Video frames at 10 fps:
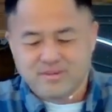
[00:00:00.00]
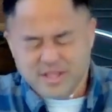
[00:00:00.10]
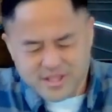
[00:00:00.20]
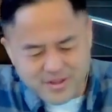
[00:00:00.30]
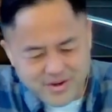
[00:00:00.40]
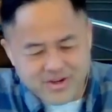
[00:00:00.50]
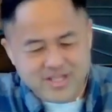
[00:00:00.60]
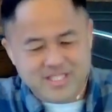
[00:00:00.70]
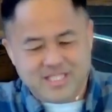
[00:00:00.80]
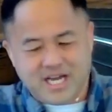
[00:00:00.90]
what the
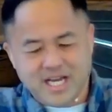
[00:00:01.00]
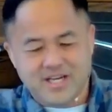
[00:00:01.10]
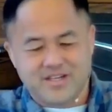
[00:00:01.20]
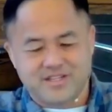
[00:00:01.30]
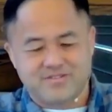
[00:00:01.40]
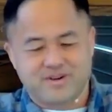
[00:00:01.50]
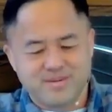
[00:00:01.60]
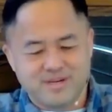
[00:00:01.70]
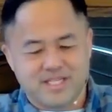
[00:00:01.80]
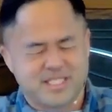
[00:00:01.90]
Lord desires
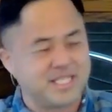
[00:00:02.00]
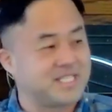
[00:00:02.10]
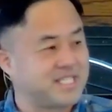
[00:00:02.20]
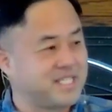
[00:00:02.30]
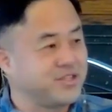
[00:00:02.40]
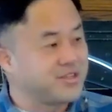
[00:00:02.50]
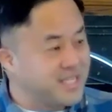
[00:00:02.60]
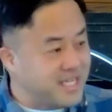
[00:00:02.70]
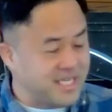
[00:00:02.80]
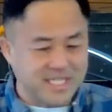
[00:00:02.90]
is
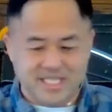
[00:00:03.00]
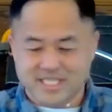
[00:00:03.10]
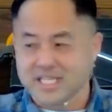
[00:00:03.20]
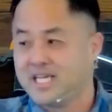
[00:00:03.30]
uniqueness,